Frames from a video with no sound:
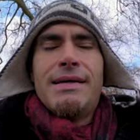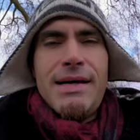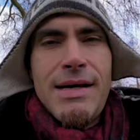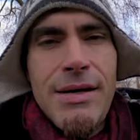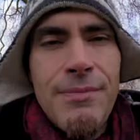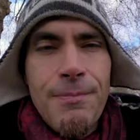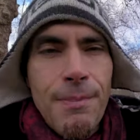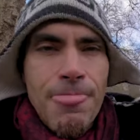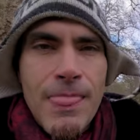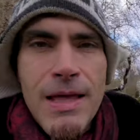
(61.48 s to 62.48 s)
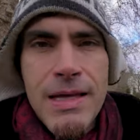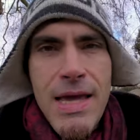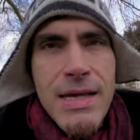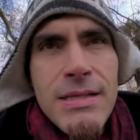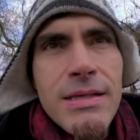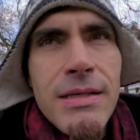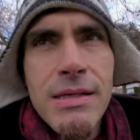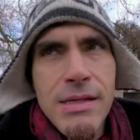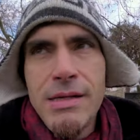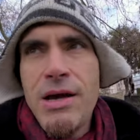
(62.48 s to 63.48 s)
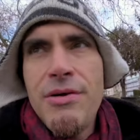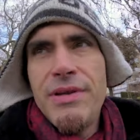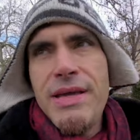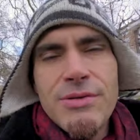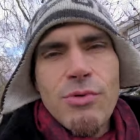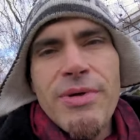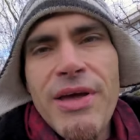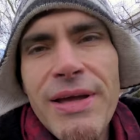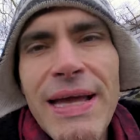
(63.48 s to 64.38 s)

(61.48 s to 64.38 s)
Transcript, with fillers: Um, yes, hopefully it gets warmer though.